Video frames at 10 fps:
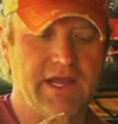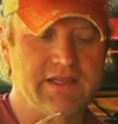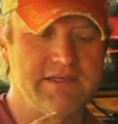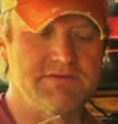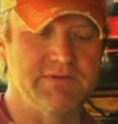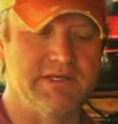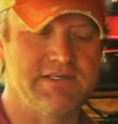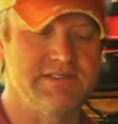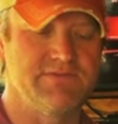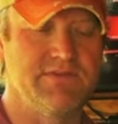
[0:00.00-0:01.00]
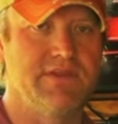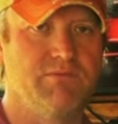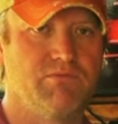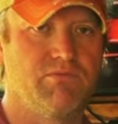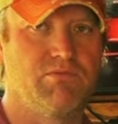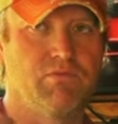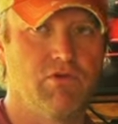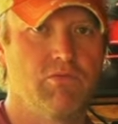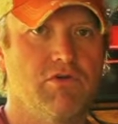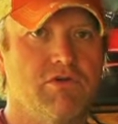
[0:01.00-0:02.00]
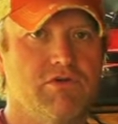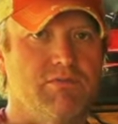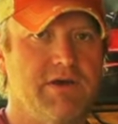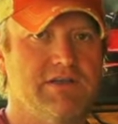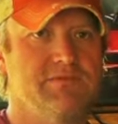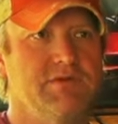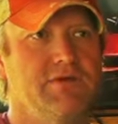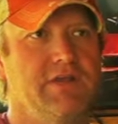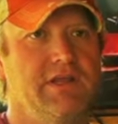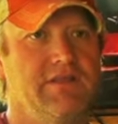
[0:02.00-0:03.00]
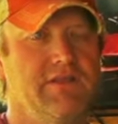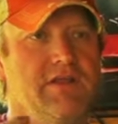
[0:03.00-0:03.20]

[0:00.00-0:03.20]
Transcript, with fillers: got this because of the rumor, the possibility, the